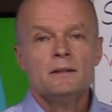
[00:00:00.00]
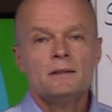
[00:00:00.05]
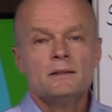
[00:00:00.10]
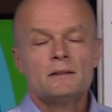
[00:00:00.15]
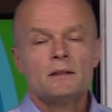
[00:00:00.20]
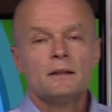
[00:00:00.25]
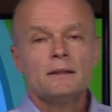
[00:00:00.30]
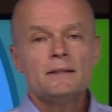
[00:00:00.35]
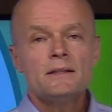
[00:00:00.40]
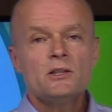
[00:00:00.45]

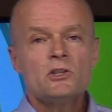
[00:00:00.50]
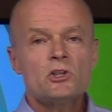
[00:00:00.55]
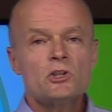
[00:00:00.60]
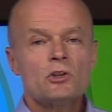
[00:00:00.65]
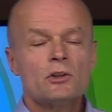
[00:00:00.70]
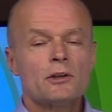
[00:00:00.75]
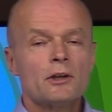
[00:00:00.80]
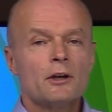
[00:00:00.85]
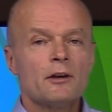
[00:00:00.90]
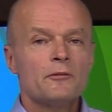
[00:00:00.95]
So let's just
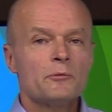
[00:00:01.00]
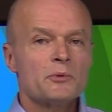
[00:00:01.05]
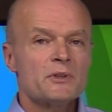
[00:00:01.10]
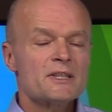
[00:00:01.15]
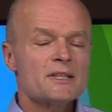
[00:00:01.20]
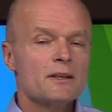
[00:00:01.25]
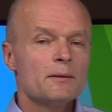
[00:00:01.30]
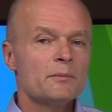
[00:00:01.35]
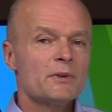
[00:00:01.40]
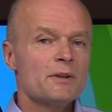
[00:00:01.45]
start off with
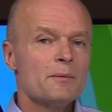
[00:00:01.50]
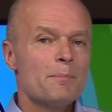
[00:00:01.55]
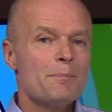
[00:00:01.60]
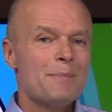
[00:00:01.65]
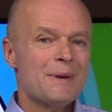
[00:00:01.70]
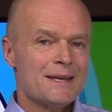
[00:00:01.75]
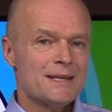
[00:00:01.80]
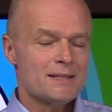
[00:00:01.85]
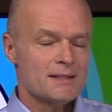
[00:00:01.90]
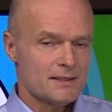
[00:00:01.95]
some of the
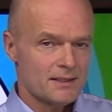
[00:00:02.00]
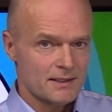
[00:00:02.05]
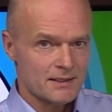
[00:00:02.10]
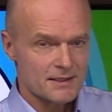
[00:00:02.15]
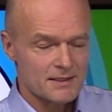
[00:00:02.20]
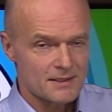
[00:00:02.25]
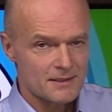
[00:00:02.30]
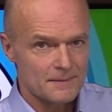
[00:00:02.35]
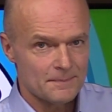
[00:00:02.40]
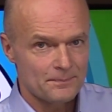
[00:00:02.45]

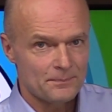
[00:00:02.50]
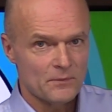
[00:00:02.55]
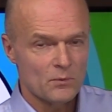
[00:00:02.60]
basics.